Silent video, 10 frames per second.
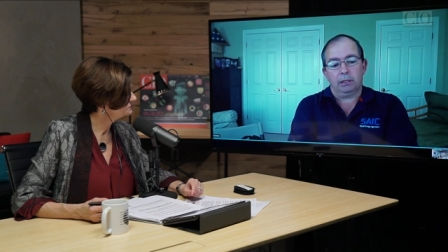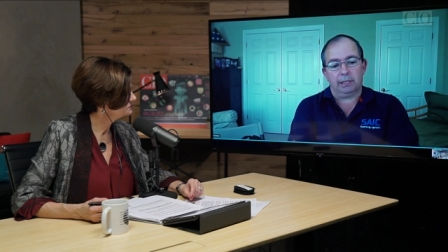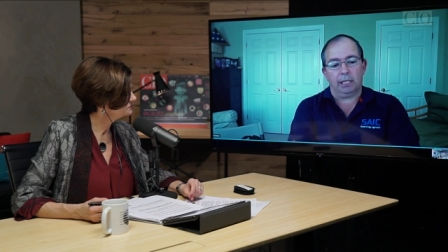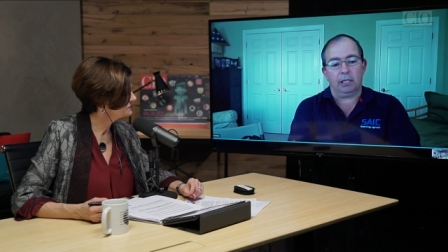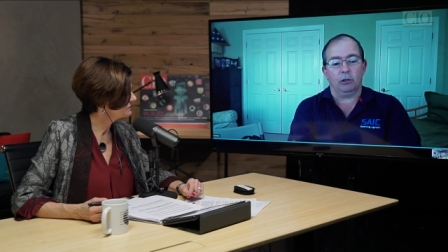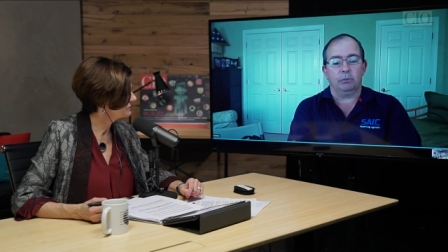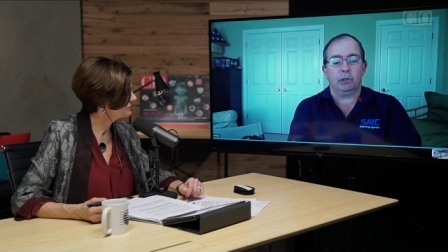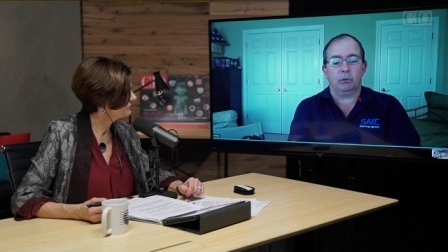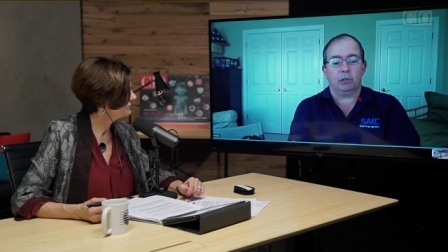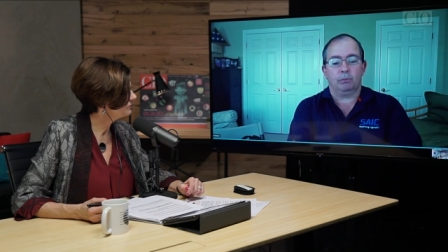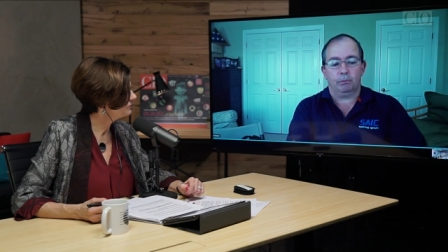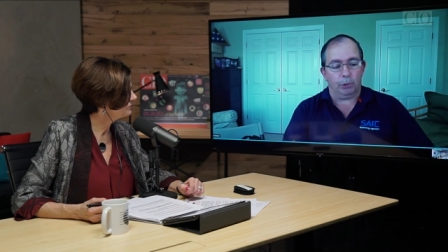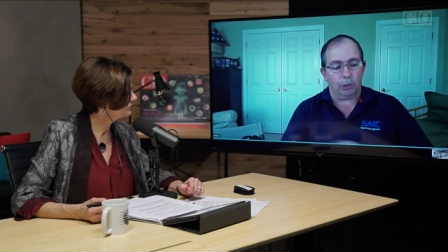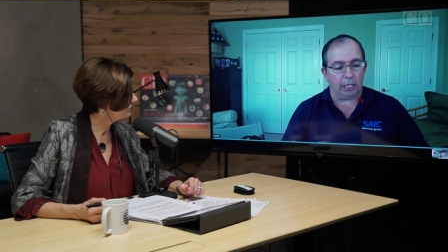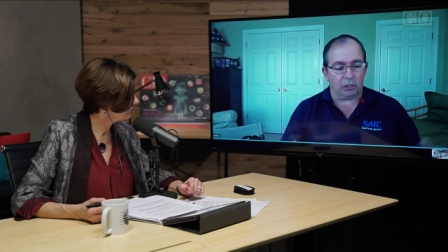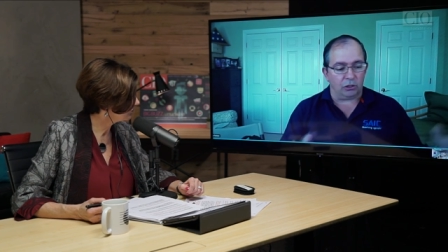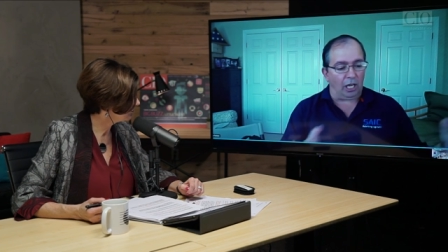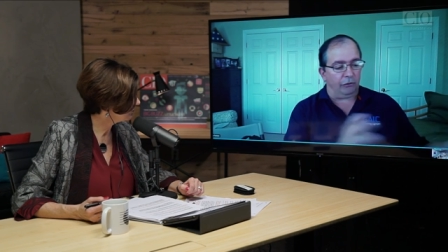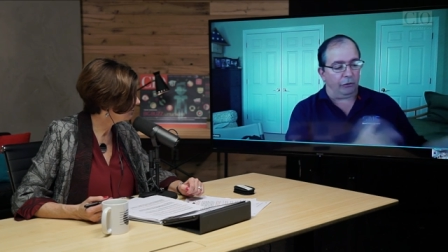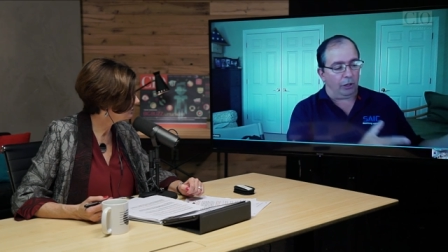Sunny Gupta was putting a
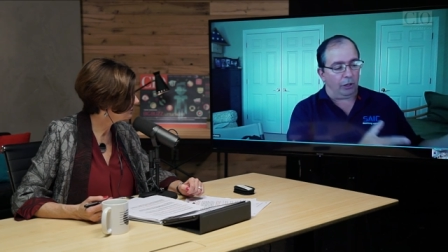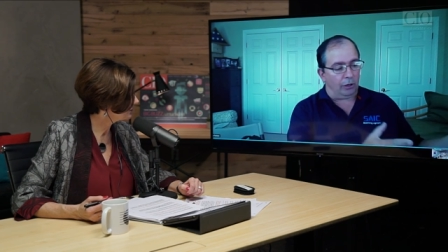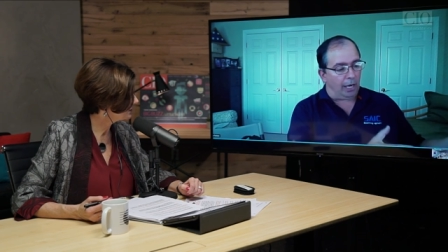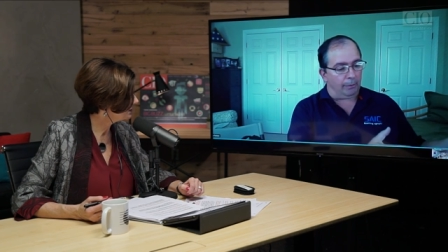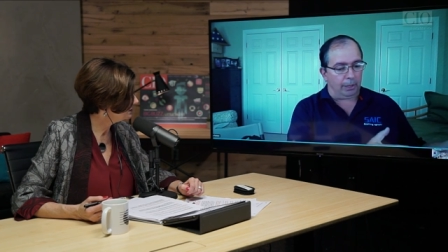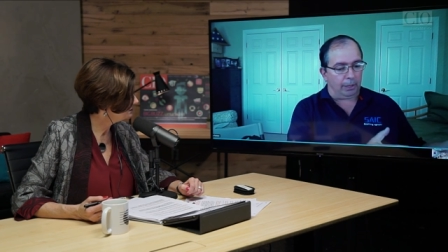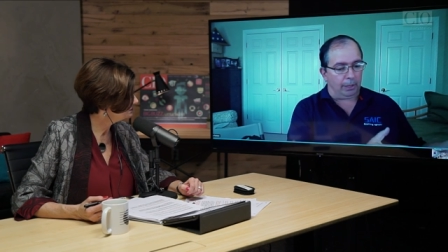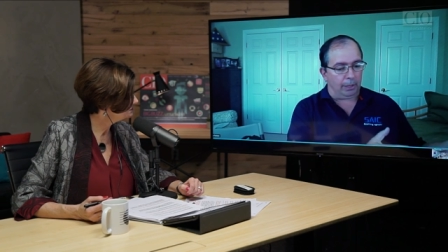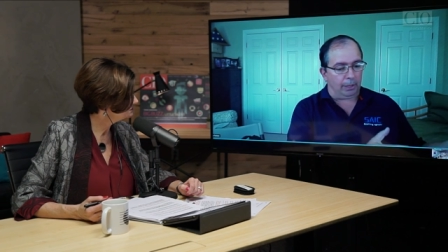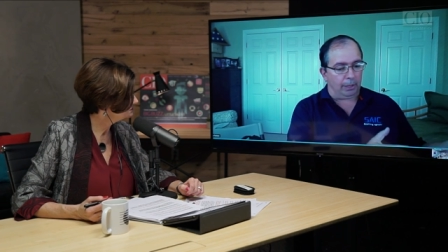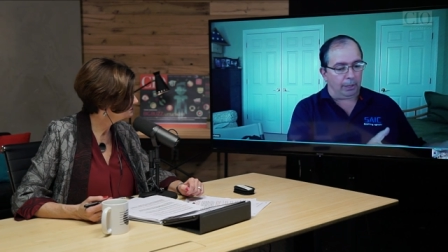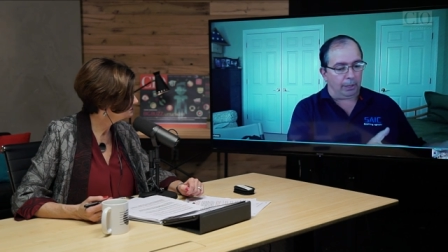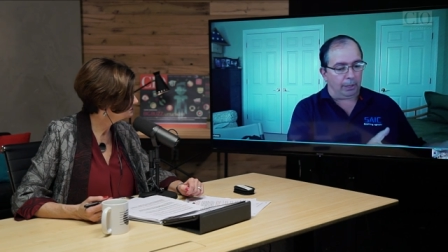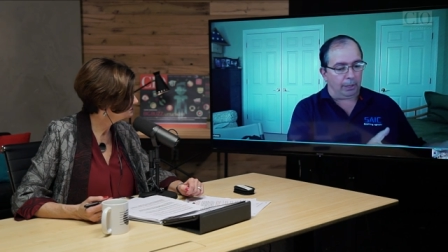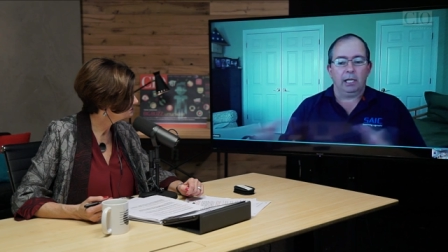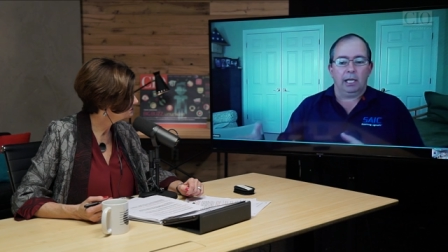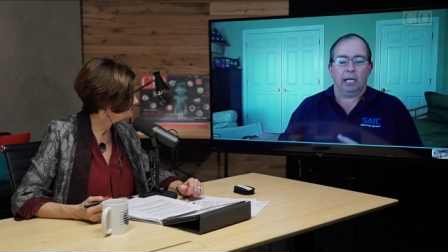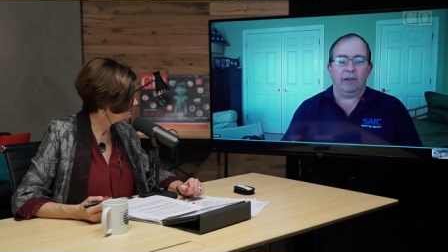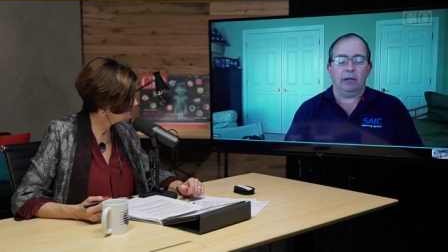software application together and mm-hmm.